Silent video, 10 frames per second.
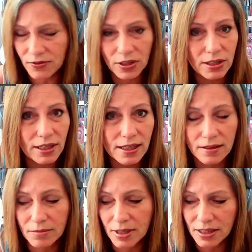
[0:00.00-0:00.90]
to look at
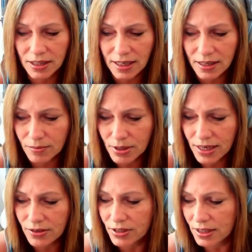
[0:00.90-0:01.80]
because I couldn't
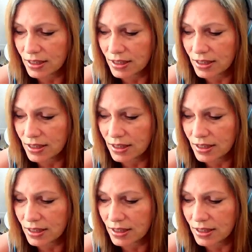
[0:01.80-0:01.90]
pronounce